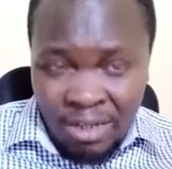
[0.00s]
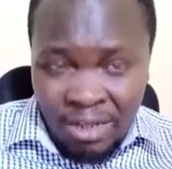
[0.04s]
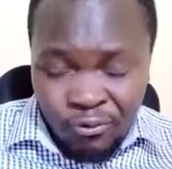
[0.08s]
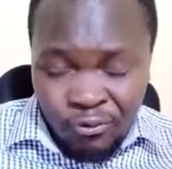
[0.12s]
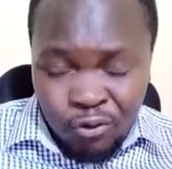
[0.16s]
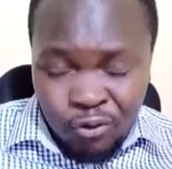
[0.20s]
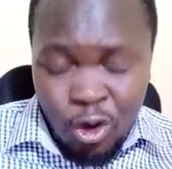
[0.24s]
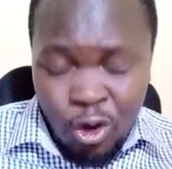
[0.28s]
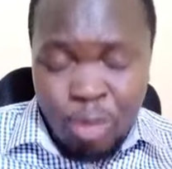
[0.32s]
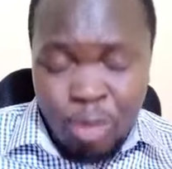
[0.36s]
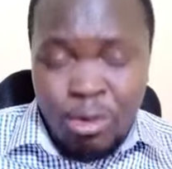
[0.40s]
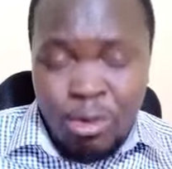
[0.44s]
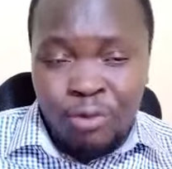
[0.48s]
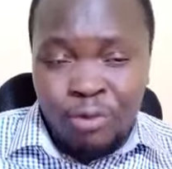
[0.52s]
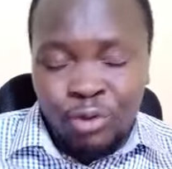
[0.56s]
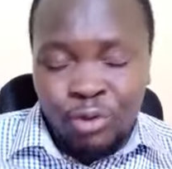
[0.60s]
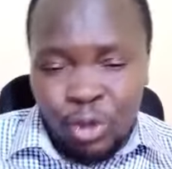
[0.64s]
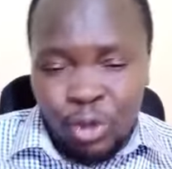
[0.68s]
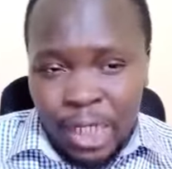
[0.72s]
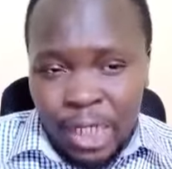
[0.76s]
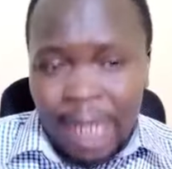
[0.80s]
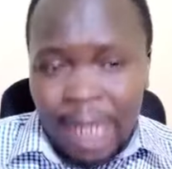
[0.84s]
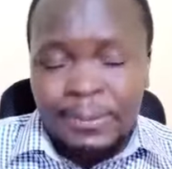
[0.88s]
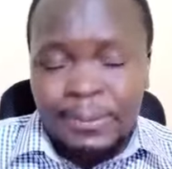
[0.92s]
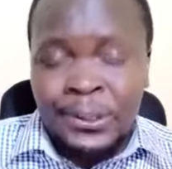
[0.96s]
a form of
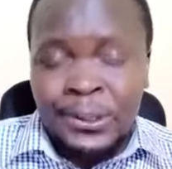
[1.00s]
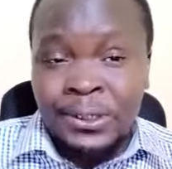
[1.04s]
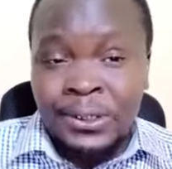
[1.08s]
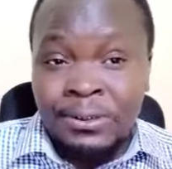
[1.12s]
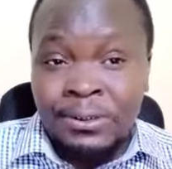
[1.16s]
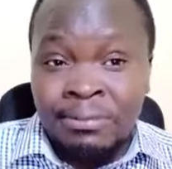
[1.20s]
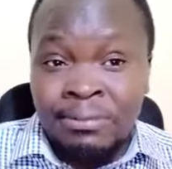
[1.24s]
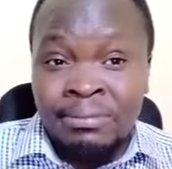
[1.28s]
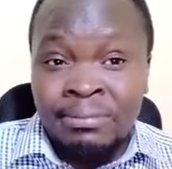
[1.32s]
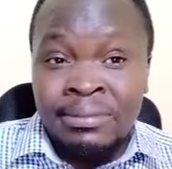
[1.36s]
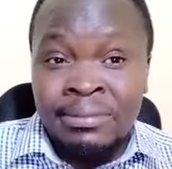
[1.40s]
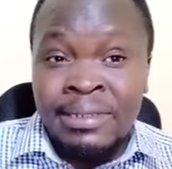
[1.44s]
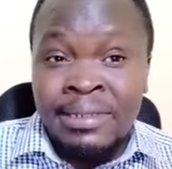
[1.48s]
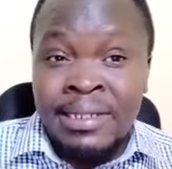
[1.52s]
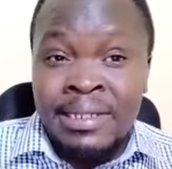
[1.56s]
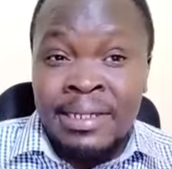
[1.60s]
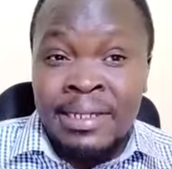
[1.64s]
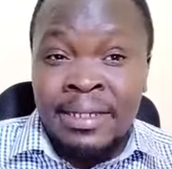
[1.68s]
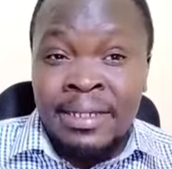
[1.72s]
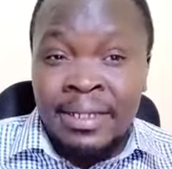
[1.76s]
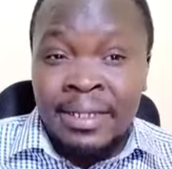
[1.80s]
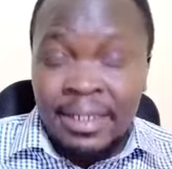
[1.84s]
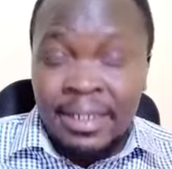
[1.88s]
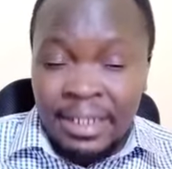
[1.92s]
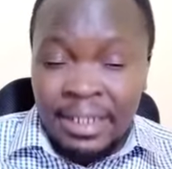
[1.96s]
corruption
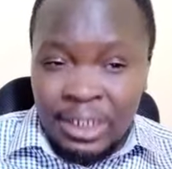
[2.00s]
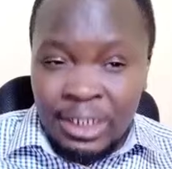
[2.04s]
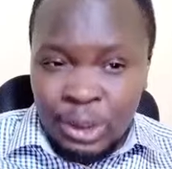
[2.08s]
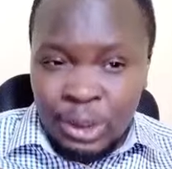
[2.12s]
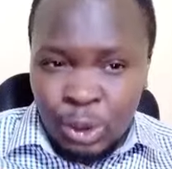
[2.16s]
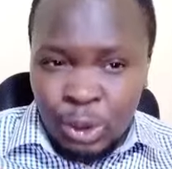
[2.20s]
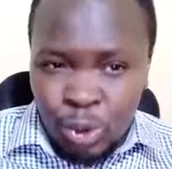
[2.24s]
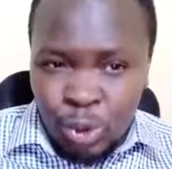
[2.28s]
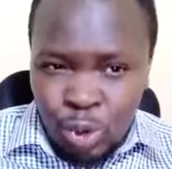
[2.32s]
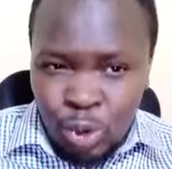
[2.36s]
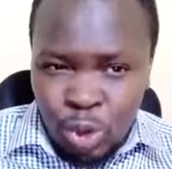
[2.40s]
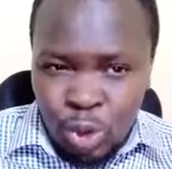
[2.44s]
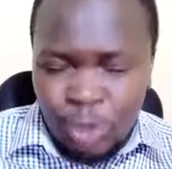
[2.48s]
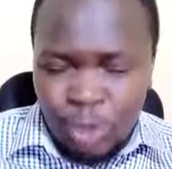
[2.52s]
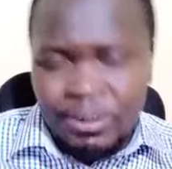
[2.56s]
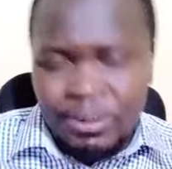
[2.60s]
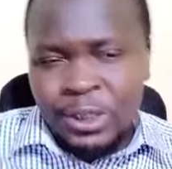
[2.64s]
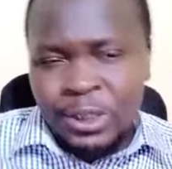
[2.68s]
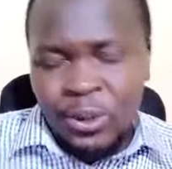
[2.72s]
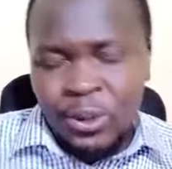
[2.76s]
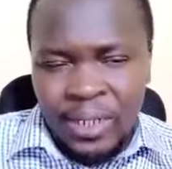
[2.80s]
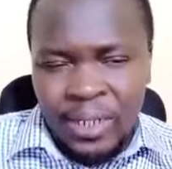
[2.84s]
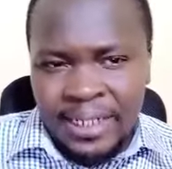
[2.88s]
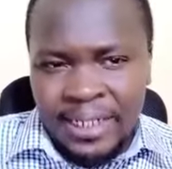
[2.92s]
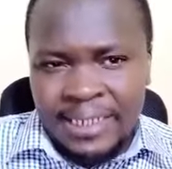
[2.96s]
and it should not be
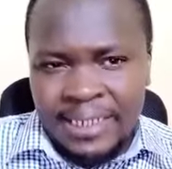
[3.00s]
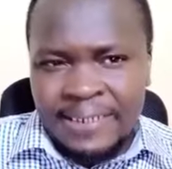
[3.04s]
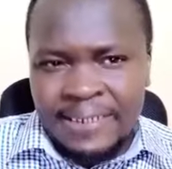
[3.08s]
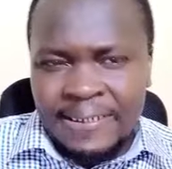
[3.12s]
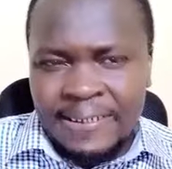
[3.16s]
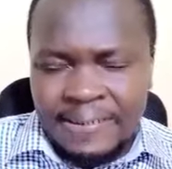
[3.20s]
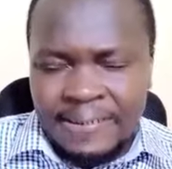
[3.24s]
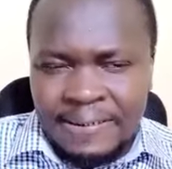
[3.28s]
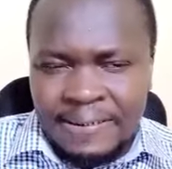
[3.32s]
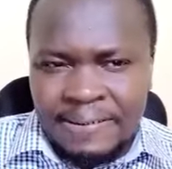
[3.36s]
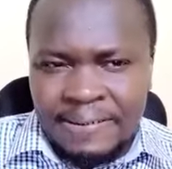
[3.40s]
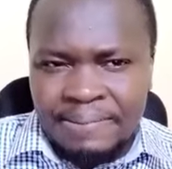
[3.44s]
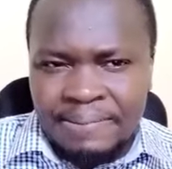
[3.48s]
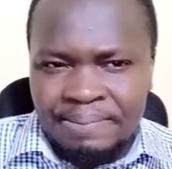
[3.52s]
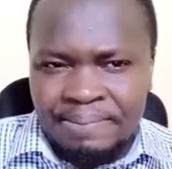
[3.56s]
tolerated.